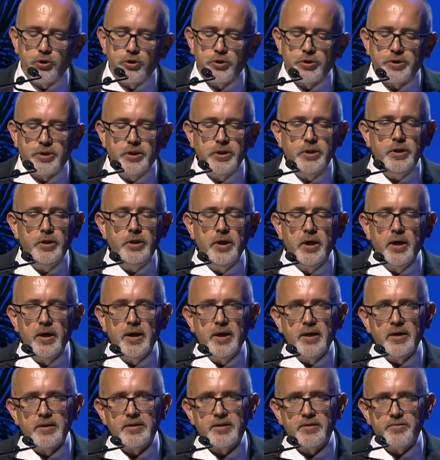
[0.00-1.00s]
see
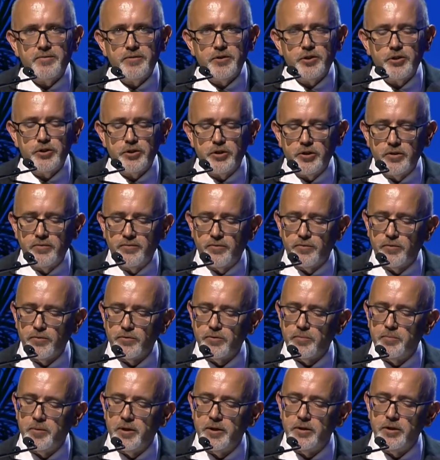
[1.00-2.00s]
sufficient
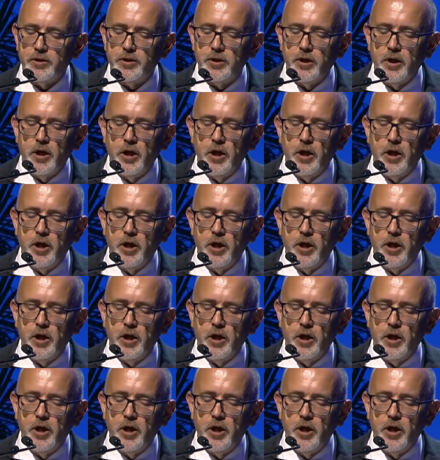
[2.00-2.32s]
enforcement,